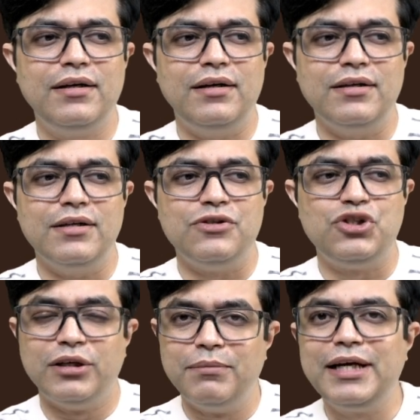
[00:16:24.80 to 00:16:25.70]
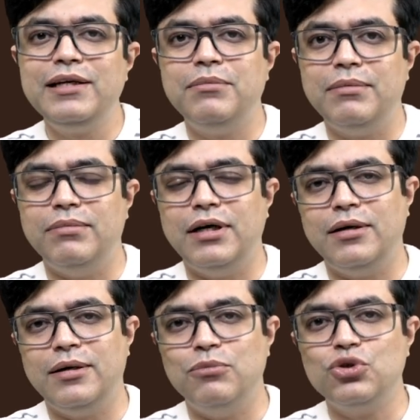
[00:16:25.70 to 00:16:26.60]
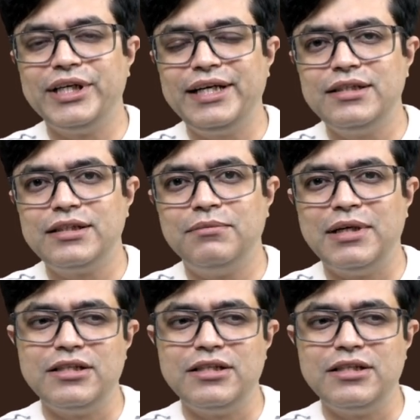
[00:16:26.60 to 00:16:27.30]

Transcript: germline mosaicism